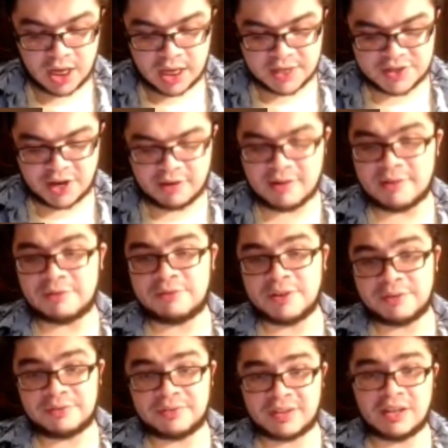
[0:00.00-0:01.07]
he generated
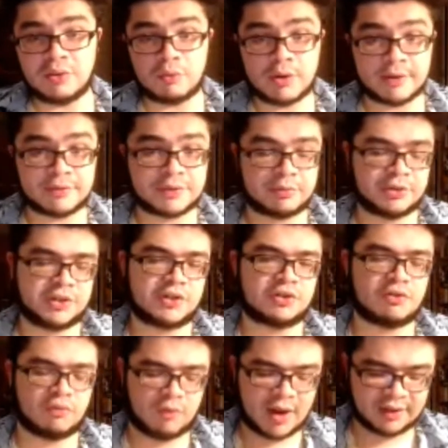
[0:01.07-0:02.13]
15 whiffs, which is
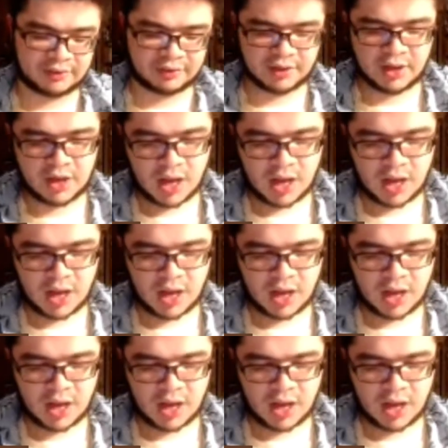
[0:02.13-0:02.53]
great.